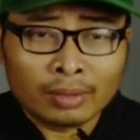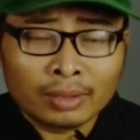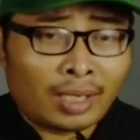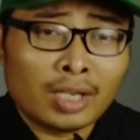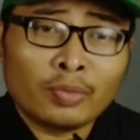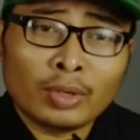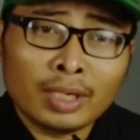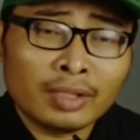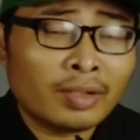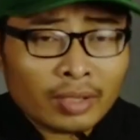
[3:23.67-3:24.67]

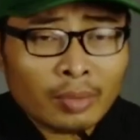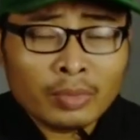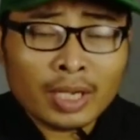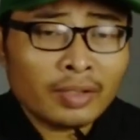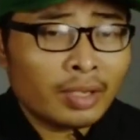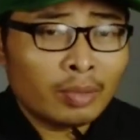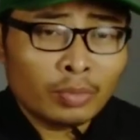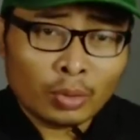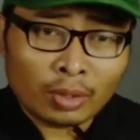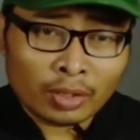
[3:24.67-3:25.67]
transferred some nasal
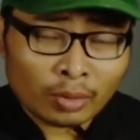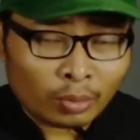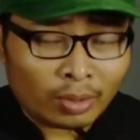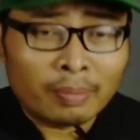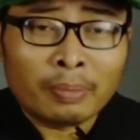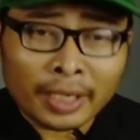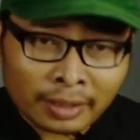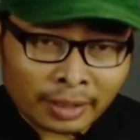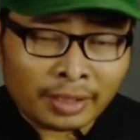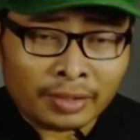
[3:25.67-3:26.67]
mucus to a
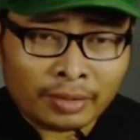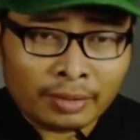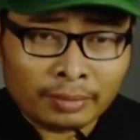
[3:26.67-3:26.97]
petri dish.